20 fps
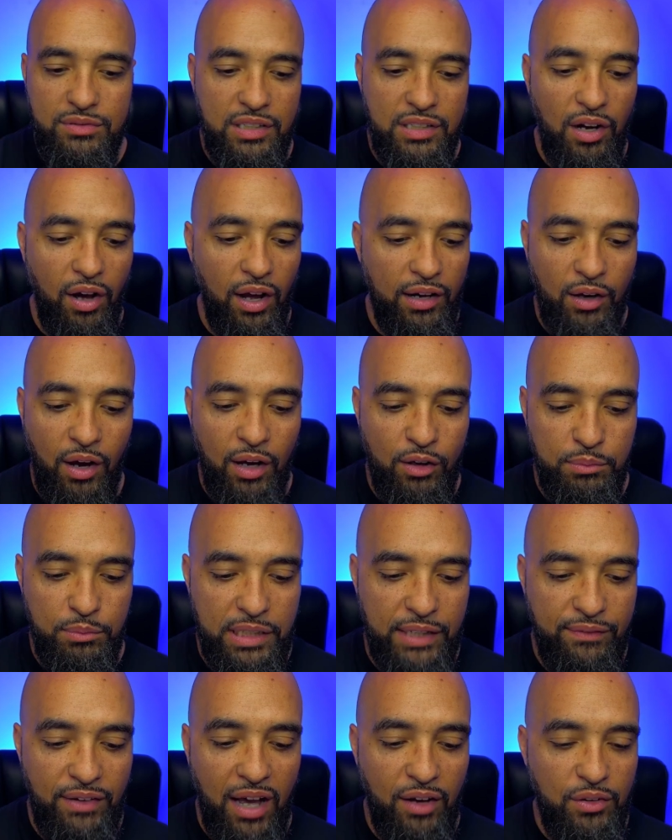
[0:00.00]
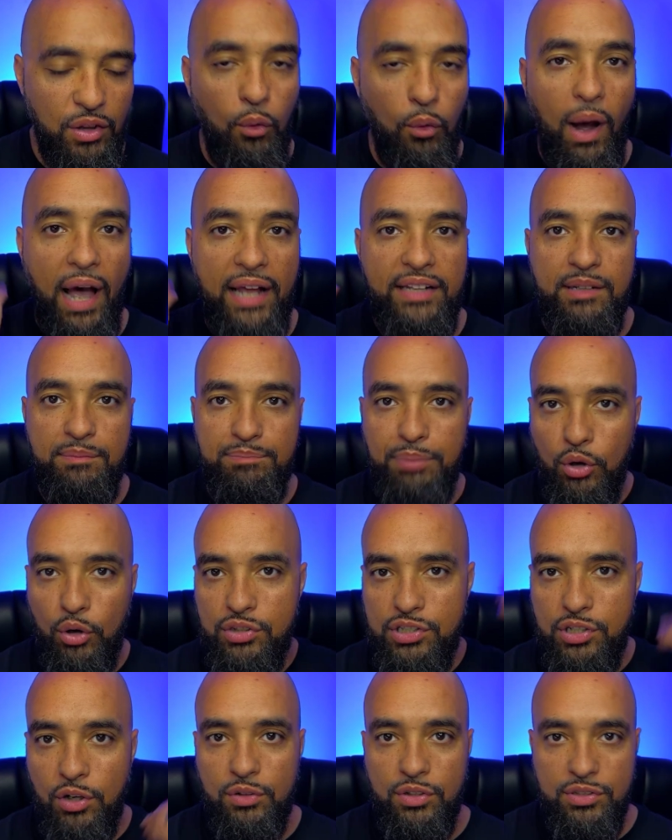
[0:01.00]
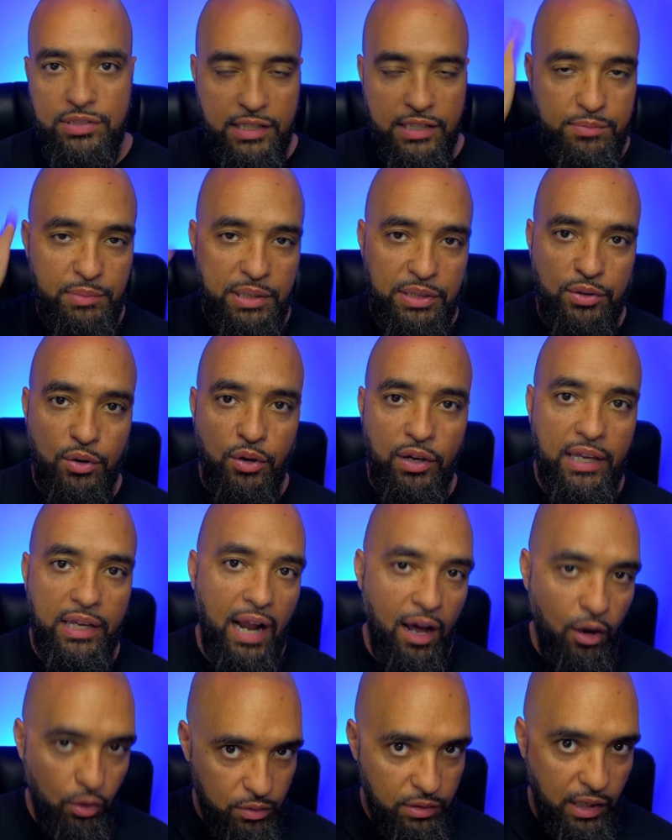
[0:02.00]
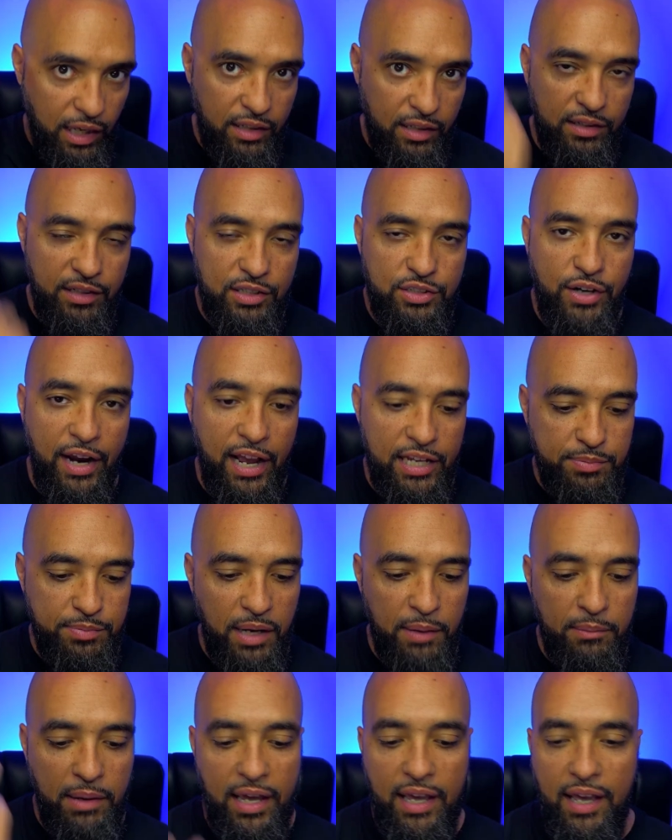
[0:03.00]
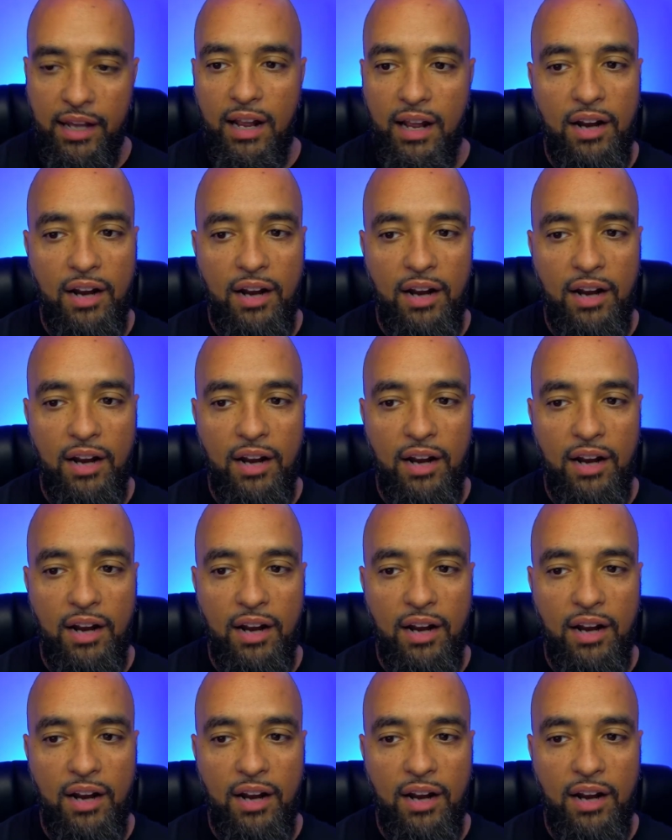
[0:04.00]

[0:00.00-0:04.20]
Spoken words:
You know, I don't believe it. I don't know why I did both shoulders. That's me throwing it out, like, in the trash behind my head.